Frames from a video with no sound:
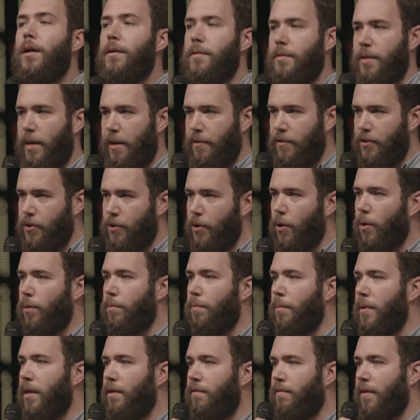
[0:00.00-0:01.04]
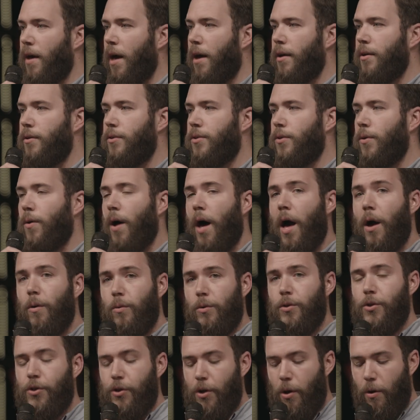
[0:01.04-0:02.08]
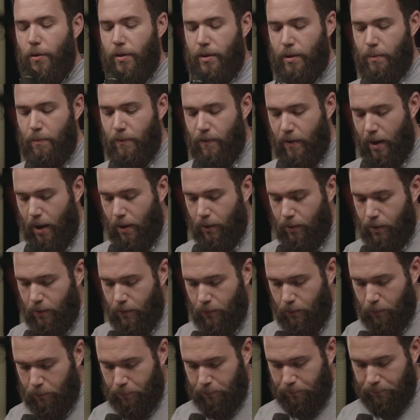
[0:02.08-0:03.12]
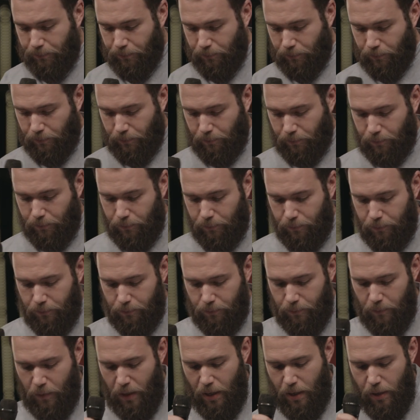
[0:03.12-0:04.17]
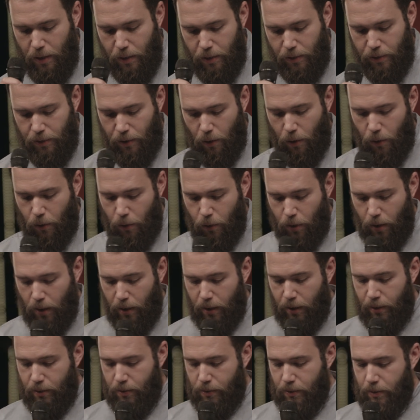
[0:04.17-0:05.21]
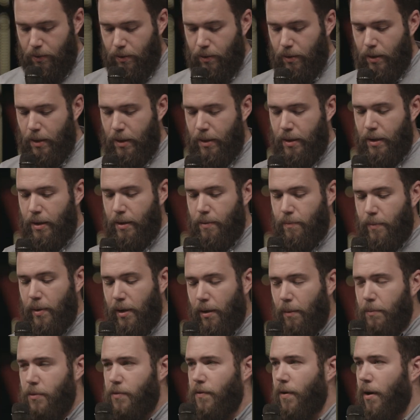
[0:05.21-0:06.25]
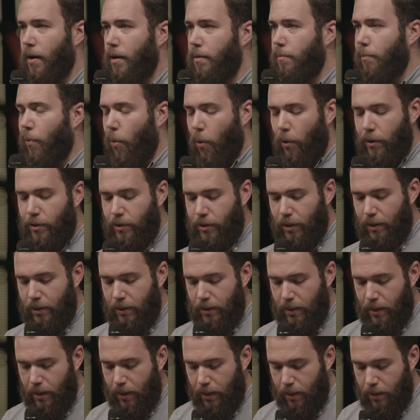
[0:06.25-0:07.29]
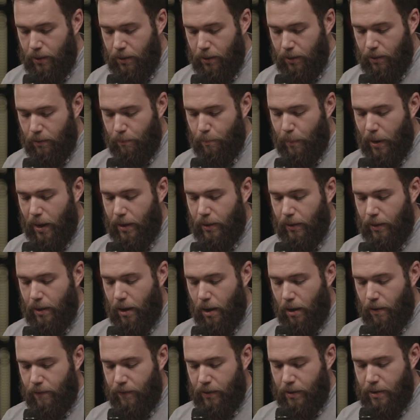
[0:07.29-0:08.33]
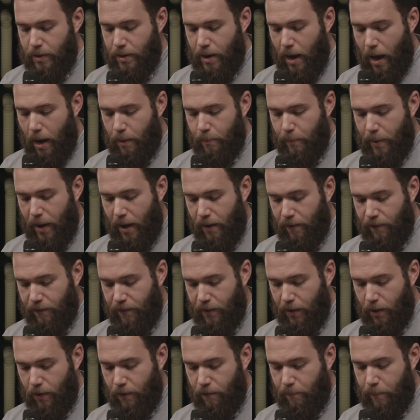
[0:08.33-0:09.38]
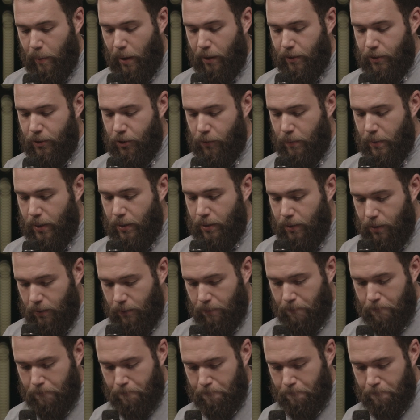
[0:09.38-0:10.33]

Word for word: They've shown me value, so I will show them value. So it then becomes very important to lead by love and not by fear of punishment.